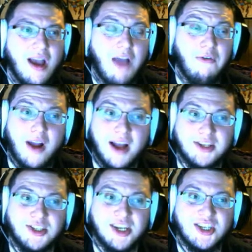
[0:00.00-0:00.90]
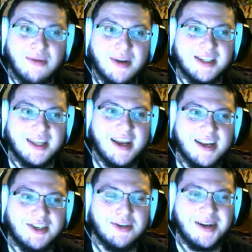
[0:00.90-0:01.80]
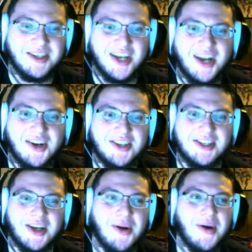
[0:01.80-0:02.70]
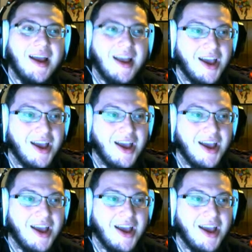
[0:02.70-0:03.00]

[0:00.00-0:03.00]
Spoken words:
I forgot to change that when I set that into my Jenner, so